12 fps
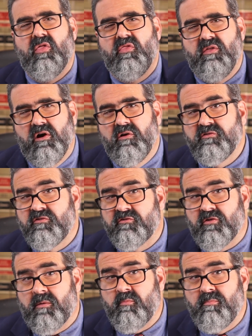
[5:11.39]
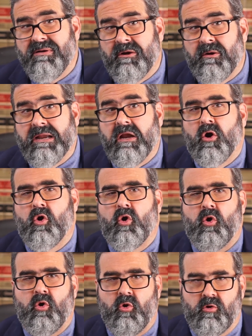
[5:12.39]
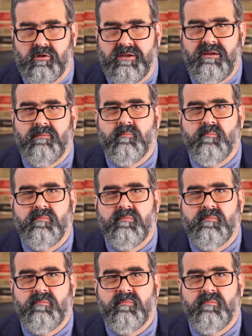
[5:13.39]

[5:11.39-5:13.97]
Those who start preparing early